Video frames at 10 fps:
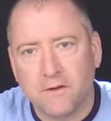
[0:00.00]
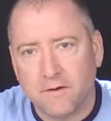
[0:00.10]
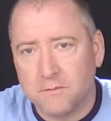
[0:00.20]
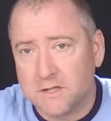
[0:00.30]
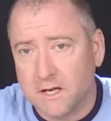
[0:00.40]
if
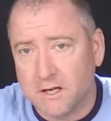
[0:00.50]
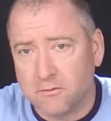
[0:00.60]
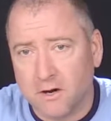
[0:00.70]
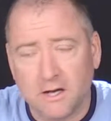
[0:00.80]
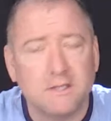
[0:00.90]
I'm saying
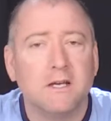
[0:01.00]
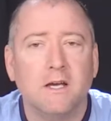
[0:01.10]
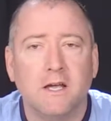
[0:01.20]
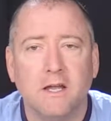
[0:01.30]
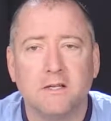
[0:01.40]
it right.
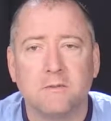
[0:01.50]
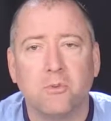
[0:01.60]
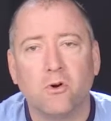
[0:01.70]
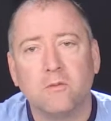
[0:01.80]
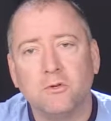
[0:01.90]
It is a
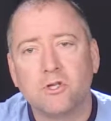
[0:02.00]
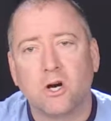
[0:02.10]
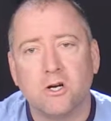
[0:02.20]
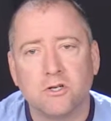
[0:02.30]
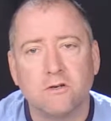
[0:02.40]
portable
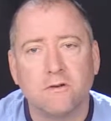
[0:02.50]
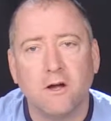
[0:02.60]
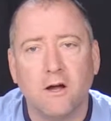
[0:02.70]
charger